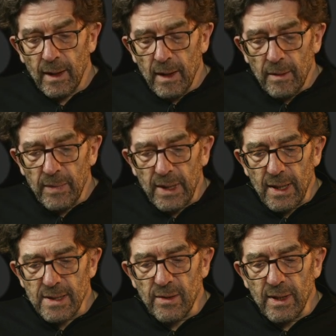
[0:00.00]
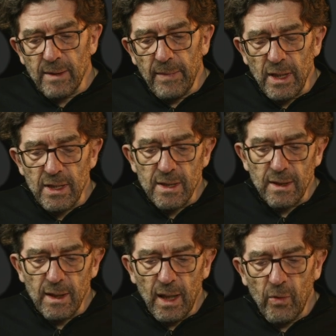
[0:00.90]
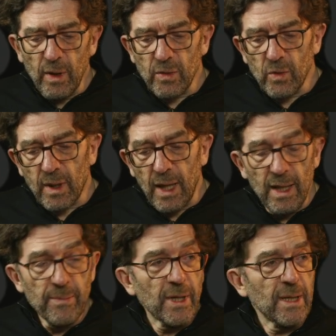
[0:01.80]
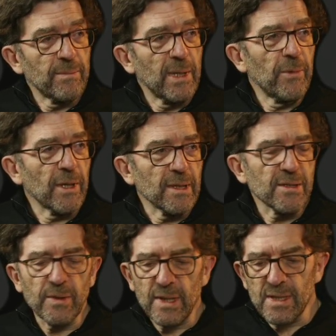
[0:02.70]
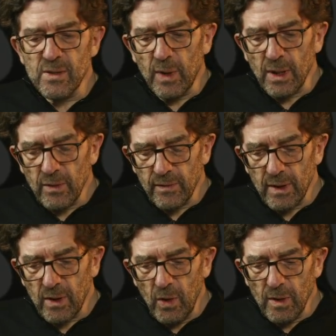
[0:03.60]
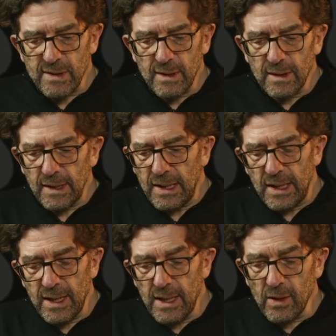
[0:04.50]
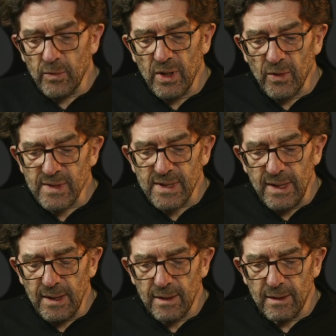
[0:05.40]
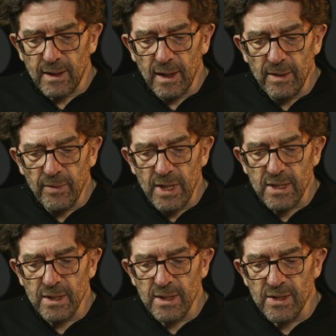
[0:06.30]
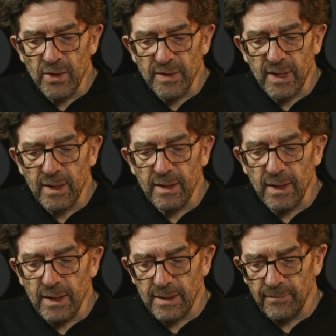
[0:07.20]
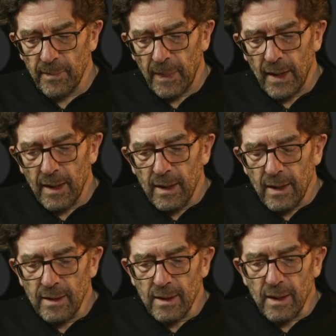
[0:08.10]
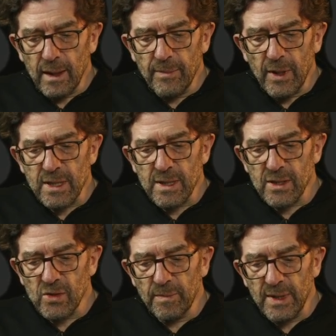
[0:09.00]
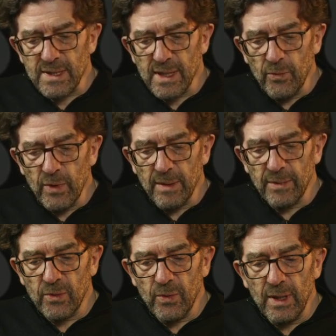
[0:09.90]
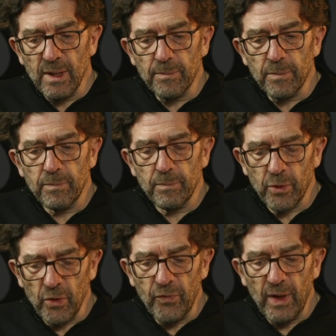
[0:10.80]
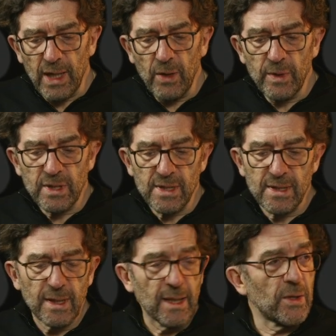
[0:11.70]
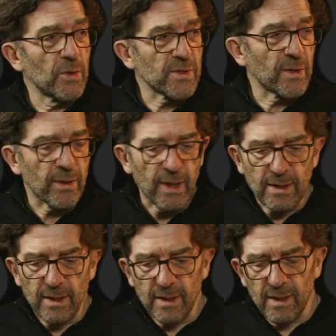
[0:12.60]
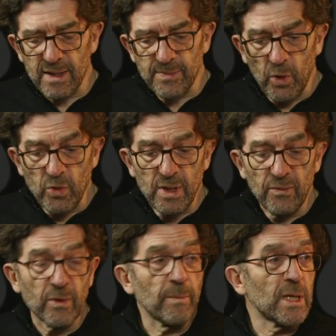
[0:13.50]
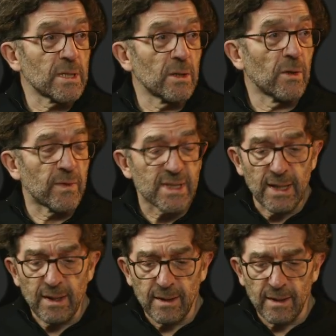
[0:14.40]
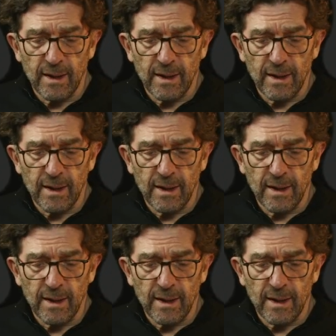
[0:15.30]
But as already mentioned, I want to calibrate my model. So this is one of the goals. And in here, we don't see the calibration is not yet there. And the calibration has to be somewhere between the profile, which is the idiosyncratic exposure information of a cedent,